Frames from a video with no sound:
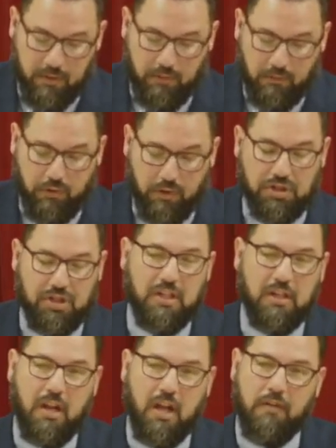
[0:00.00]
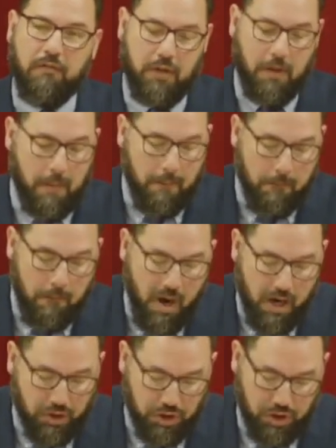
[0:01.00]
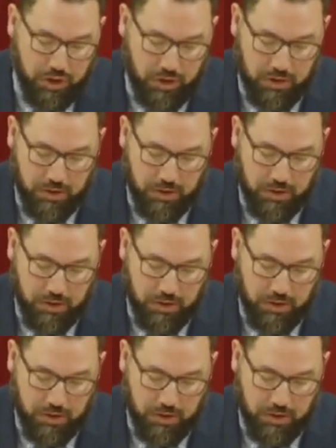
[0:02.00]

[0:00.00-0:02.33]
for she loved much.